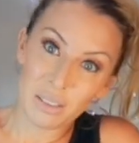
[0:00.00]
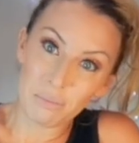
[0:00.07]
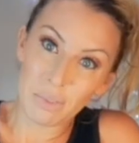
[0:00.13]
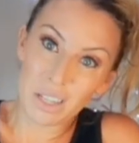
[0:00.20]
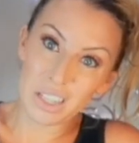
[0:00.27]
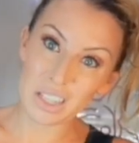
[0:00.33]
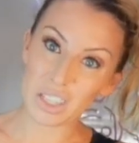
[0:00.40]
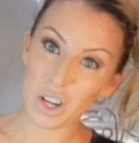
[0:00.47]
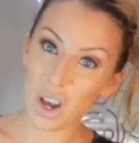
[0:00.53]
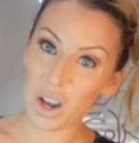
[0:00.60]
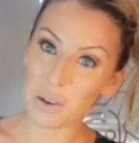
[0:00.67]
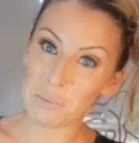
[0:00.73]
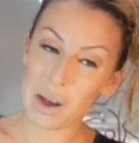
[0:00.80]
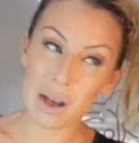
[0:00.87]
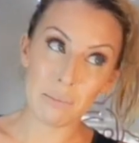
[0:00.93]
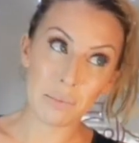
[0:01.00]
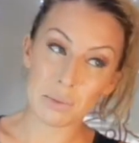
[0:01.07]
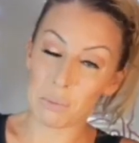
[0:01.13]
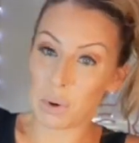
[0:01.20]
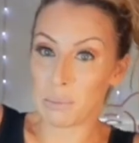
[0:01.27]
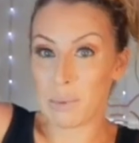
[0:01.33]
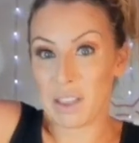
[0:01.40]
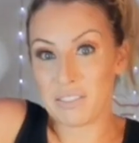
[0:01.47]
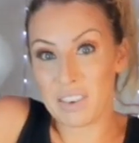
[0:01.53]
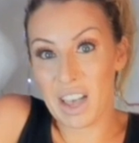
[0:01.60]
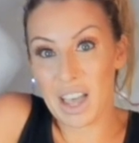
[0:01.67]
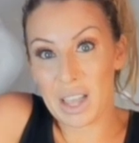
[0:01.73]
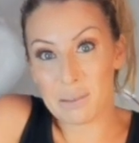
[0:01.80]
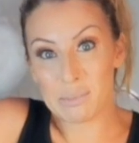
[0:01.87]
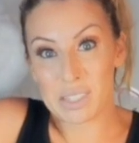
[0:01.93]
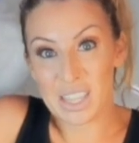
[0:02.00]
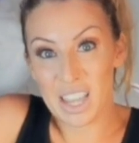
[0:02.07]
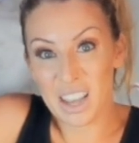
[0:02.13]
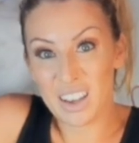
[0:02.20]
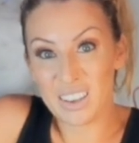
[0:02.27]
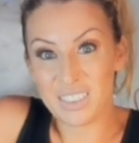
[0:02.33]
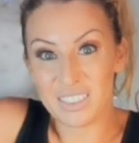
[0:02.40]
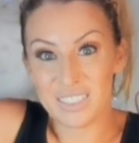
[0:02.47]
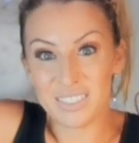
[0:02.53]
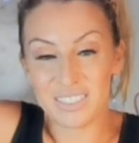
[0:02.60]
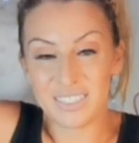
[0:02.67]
Being a dog mom's more my vibe, so.